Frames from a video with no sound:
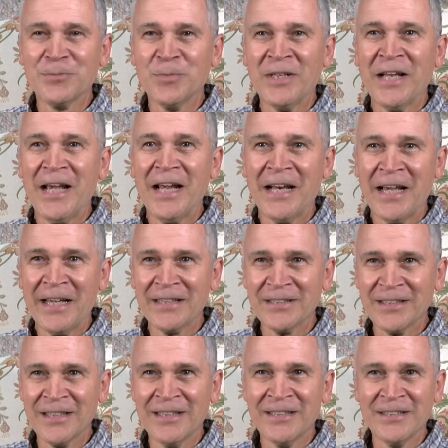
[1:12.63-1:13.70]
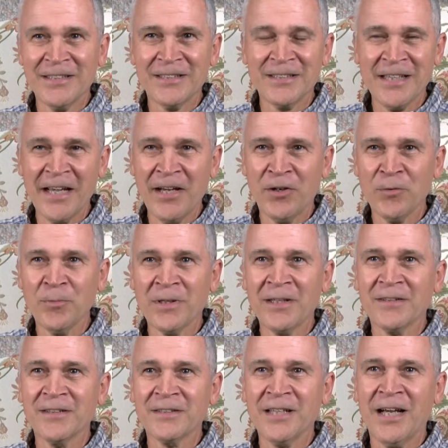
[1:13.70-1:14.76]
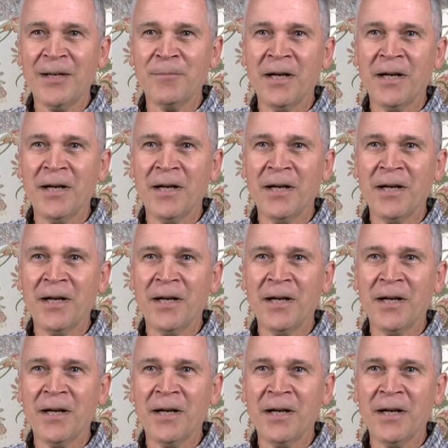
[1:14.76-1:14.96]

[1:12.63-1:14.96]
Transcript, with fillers: been annexed and is in town but at the time